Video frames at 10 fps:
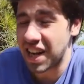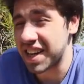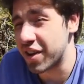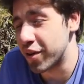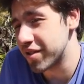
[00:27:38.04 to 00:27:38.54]
that
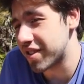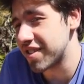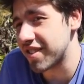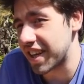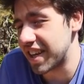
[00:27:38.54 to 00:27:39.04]
kills
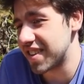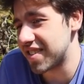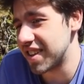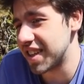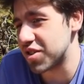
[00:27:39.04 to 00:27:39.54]
this like
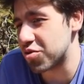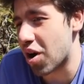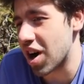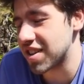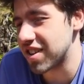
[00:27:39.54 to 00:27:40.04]
instantly is
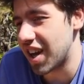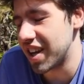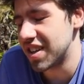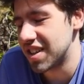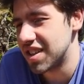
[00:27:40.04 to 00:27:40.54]
Rock
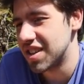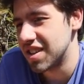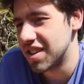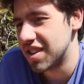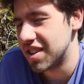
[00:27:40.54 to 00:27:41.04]
Slide.
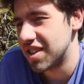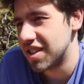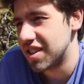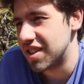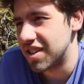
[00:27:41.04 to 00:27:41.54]

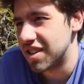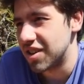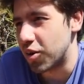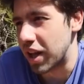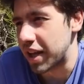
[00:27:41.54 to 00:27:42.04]

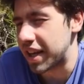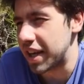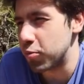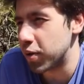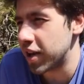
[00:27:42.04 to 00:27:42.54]
Or like
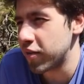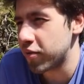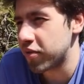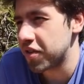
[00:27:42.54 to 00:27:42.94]
Heat Wave.